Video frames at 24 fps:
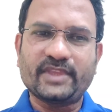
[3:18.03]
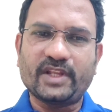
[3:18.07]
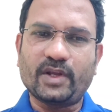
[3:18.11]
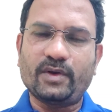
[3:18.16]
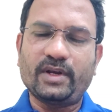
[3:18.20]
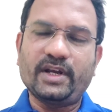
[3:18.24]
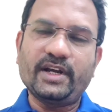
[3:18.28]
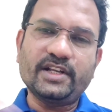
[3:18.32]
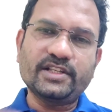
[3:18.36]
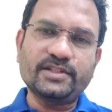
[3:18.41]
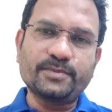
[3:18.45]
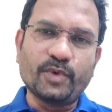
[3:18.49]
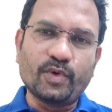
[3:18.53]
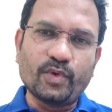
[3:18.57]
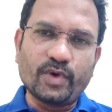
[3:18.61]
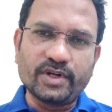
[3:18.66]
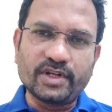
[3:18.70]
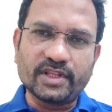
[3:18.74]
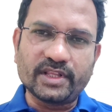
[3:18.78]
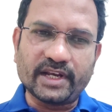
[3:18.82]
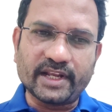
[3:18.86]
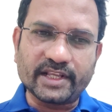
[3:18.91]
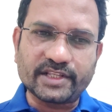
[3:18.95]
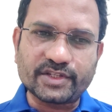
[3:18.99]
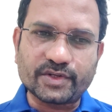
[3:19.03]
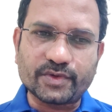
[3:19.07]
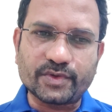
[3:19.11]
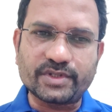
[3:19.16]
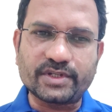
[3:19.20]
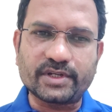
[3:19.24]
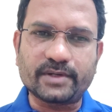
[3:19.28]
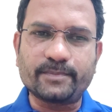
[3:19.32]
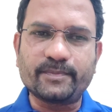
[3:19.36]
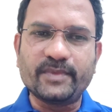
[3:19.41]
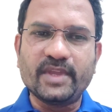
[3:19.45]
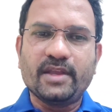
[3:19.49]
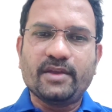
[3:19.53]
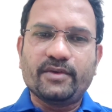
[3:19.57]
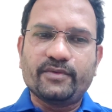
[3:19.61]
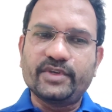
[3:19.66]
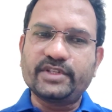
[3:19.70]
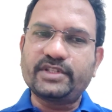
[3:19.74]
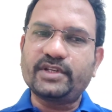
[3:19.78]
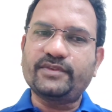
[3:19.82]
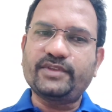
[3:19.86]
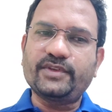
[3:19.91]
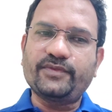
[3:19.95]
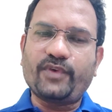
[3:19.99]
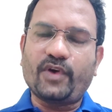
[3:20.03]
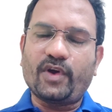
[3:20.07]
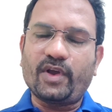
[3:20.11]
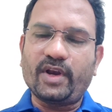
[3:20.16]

Now let us move on to the next question. Which of the